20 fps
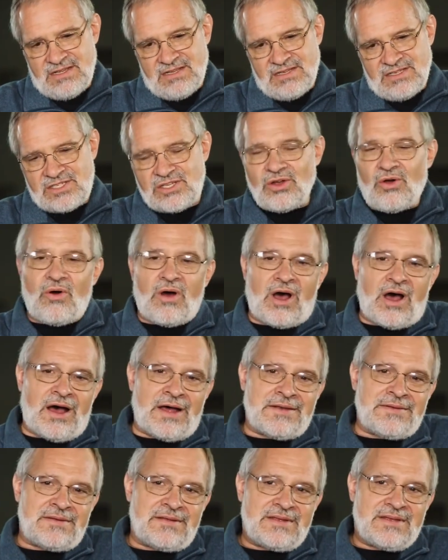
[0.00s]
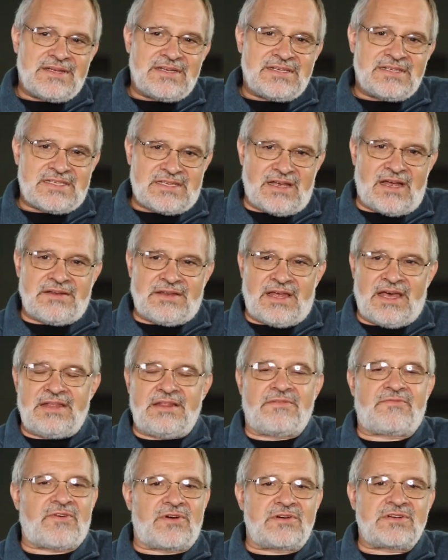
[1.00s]
So on Sunday,
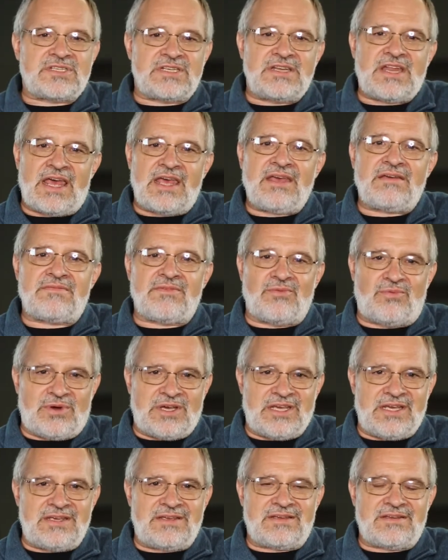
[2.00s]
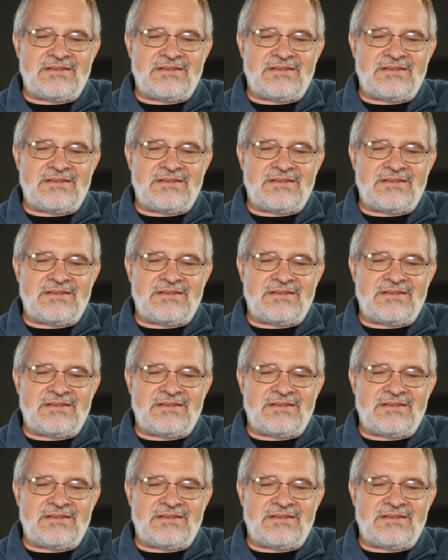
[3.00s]
the first day of the week,